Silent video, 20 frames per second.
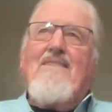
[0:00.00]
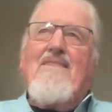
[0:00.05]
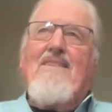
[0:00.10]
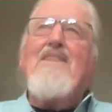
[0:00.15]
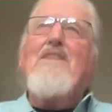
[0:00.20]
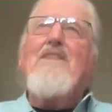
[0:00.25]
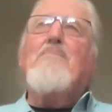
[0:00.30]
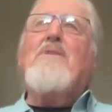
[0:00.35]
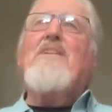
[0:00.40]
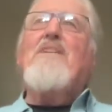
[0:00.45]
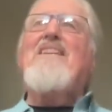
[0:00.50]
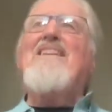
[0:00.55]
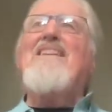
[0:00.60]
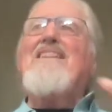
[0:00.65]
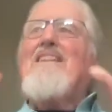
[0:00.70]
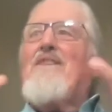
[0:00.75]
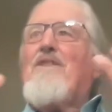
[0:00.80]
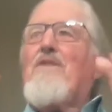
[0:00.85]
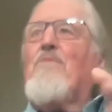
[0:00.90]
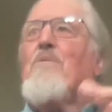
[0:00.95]
In the
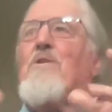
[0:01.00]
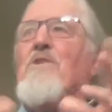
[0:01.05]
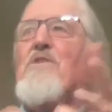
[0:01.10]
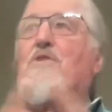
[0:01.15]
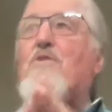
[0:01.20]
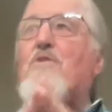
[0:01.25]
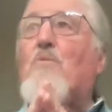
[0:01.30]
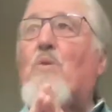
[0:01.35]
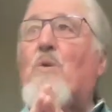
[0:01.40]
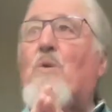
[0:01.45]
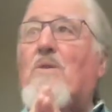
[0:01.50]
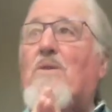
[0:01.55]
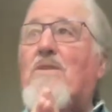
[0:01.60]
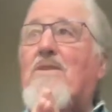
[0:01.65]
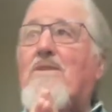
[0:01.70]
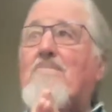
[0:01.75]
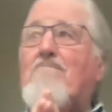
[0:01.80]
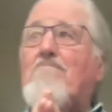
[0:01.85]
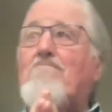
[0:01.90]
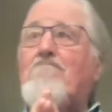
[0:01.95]
beginning, there was the
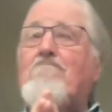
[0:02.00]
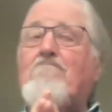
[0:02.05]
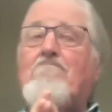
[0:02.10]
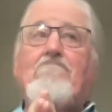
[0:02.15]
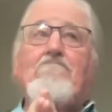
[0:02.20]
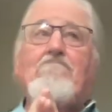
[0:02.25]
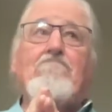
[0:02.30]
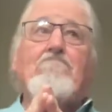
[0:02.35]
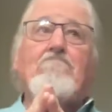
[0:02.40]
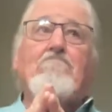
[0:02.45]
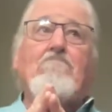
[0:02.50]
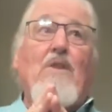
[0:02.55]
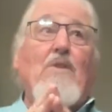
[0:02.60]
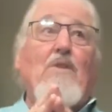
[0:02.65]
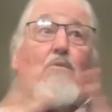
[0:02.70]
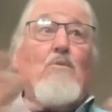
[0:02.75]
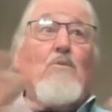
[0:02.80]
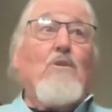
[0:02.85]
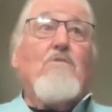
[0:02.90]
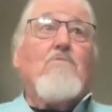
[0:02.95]
Word,
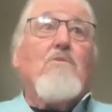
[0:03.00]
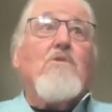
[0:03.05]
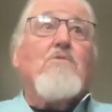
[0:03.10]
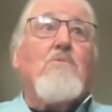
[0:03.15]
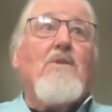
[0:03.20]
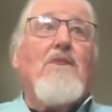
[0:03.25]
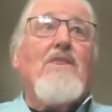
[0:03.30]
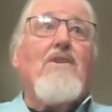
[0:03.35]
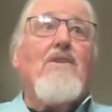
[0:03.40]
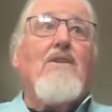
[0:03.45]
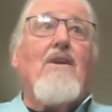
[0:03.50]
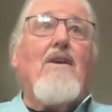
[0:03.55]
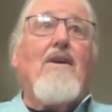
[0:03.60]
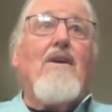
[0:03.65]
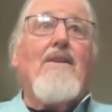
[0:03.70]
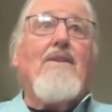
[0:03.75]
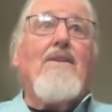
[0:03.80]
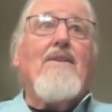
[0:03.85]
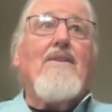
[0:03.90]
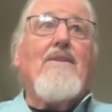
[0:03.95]
and the Word was with
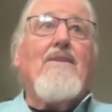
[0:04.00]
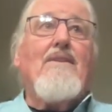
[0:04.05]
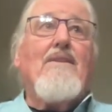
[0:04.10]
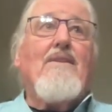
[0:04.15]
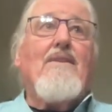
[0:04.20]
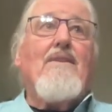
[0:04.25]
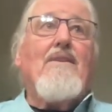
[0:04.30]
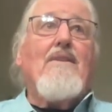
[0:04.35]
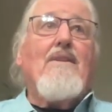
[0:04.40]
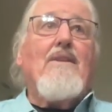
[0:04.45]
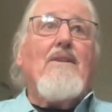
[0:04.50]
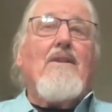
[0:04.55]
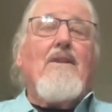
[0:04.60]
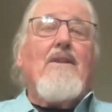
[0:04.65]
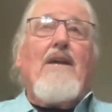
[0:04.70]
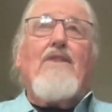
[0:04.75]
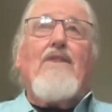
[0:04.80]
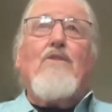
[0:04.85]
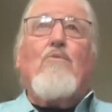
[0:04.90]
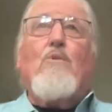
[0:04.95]
God,
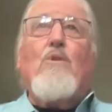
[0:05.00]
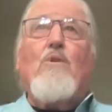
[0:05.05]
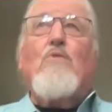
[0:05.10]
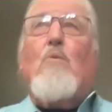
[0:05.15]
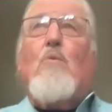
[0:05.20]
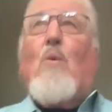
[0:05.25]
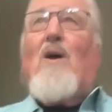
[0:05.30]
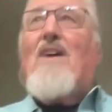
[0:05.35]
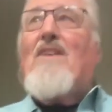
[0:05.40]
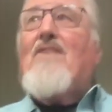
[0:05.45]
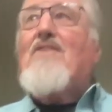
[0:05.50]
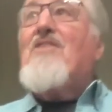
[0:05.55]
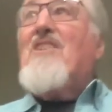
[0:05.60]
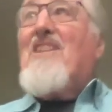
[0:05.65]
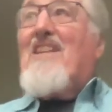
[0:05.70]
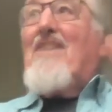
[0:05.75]
and the Word was,